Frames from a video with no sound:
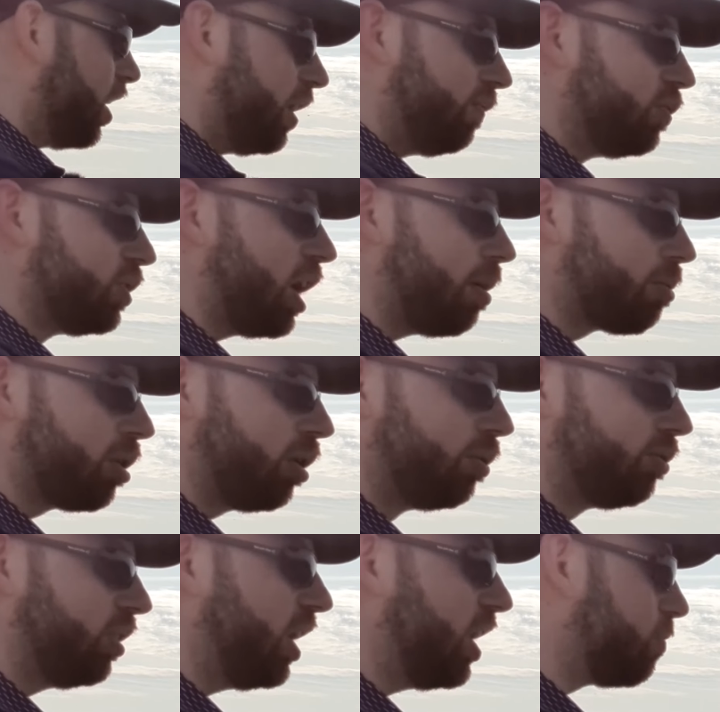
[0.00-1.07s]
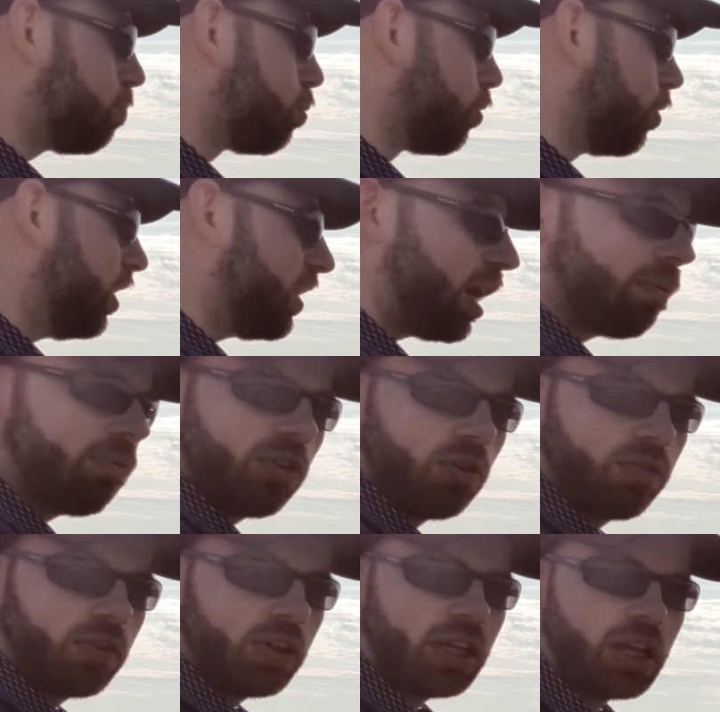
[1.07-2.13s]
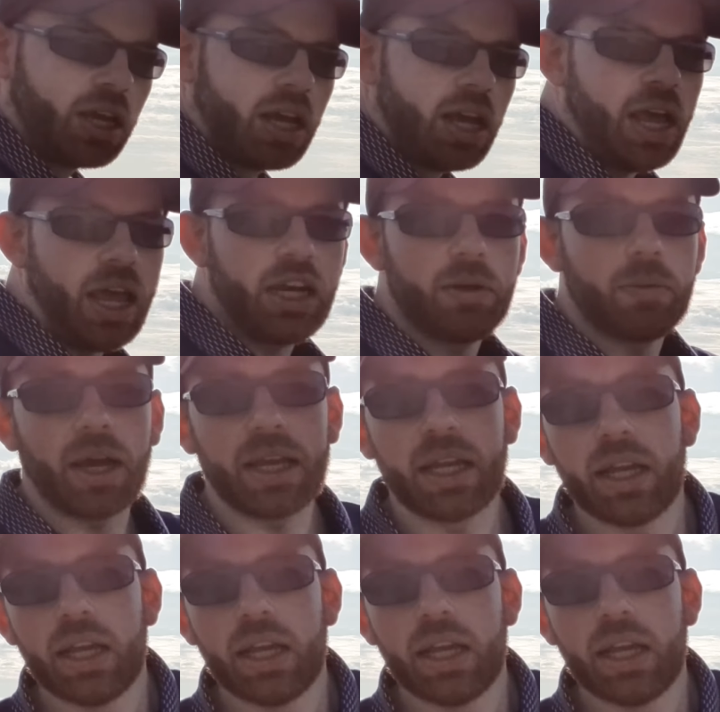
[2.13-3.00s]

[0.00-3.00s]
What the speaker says: if you get up close, it's pretty damn filthy. Anyway,